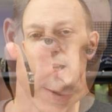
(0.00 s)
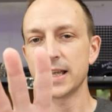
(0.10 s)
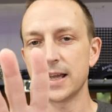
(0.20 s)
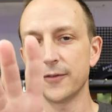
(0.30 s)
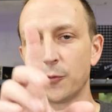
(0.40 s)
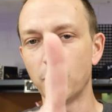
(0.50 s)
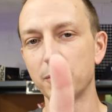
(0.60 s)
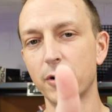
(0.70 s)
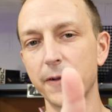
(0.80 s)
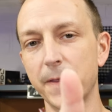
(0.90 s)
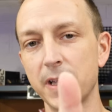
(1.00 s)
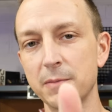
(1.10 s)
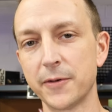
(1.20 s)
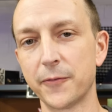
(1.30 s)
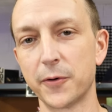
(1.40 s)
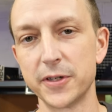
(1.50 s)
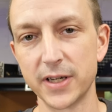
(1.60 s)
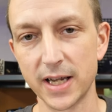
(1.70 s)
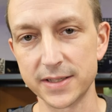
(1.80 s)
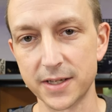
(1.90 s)
I have one more thing before you
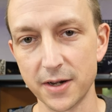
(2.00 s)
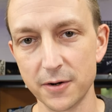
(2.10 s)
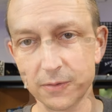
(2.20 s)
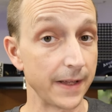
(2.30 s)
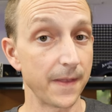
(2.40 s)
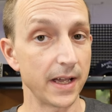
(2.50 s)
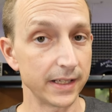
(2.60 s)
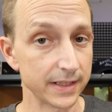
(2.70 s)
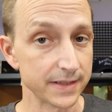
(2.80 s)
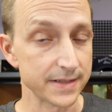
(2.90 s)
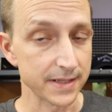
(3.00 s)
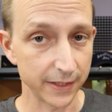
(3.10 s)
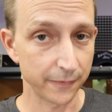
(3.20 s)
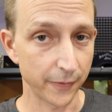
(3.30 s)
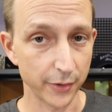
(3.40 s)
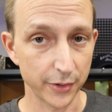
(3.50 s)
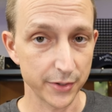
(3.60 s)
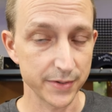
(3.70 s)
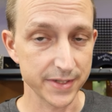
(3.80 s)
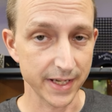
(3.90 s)
guys go, and that is
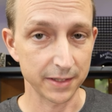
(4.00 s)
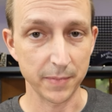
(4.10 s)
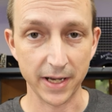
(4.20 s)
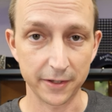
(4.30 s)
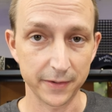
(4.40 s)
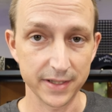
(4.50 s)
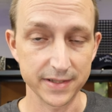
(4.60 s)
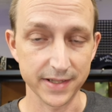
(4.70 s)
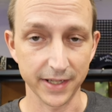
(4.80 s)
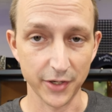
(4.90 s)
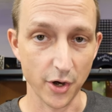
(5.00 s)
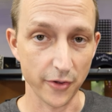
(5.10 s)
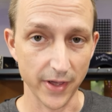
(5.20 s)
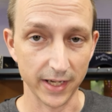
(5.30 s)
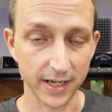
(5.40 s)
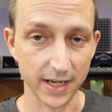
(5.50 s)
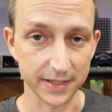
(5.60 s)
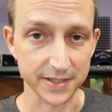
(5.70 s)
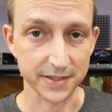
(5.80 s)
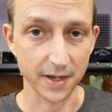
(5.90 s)
inverters and batteries and all that kind
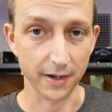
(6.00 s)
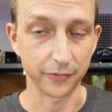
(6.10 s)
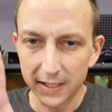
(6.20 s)
of stuff.